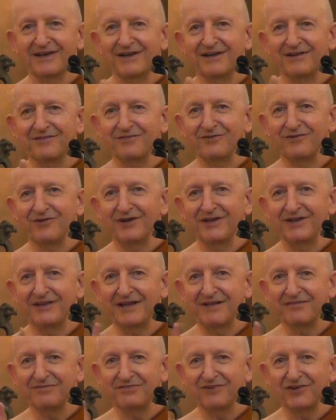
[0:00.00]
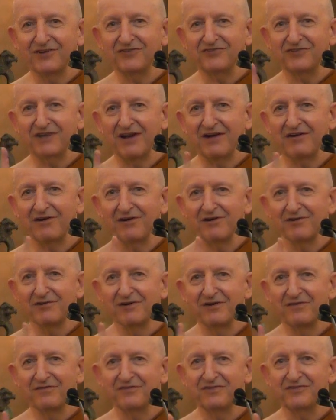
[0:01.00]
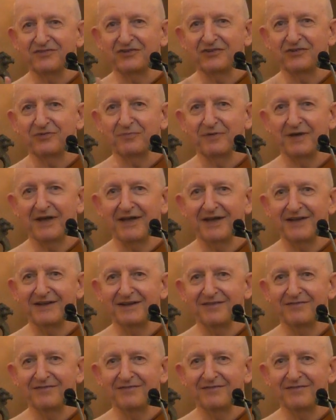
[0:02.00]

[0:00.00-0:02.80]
can avoid that first arrow of physical pain.